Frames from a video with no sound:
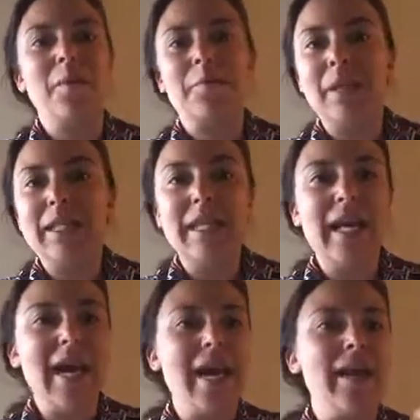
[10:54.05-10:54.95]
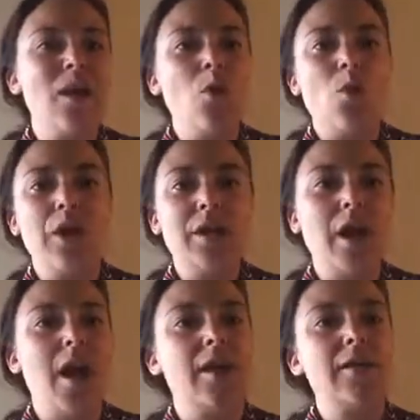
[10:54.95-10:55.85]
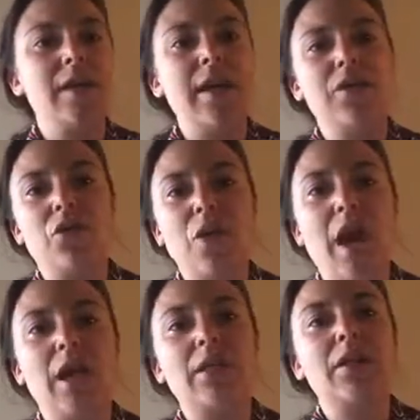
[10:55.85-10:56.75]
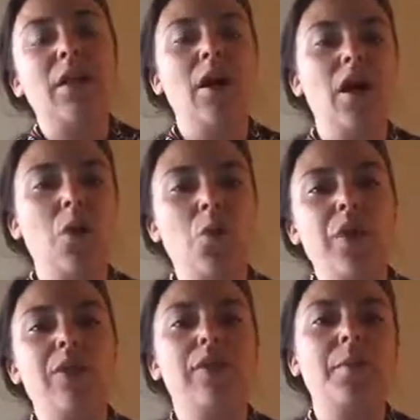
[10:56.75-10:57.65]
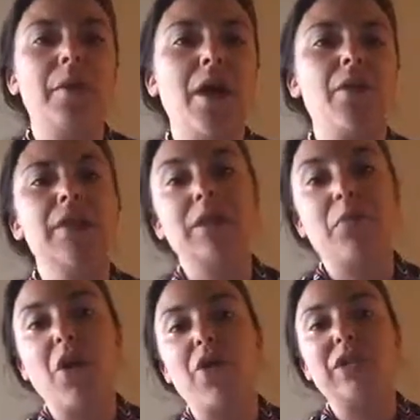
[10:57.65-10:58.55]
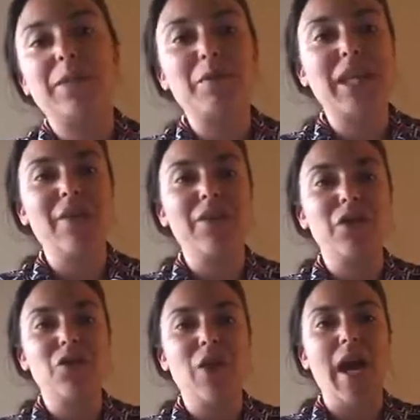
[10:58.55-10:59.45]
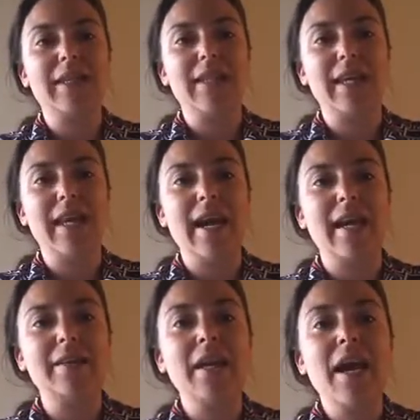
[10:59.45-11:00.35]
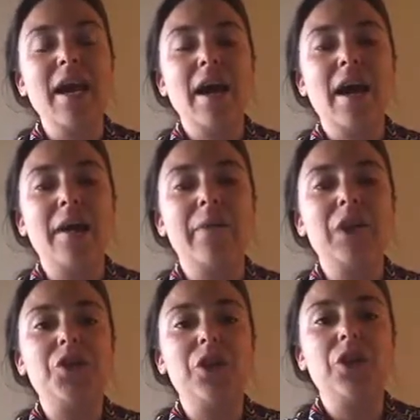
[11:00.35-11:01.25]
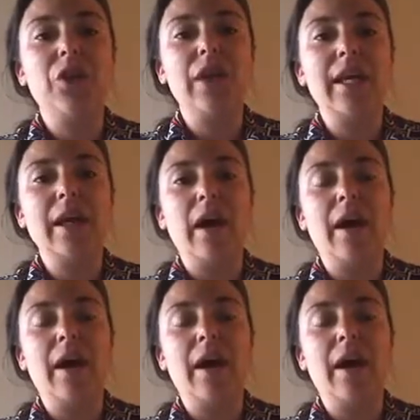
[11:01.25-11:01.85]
PTA, whatnot, interact with the parents, and parents themselves interacting, and that generally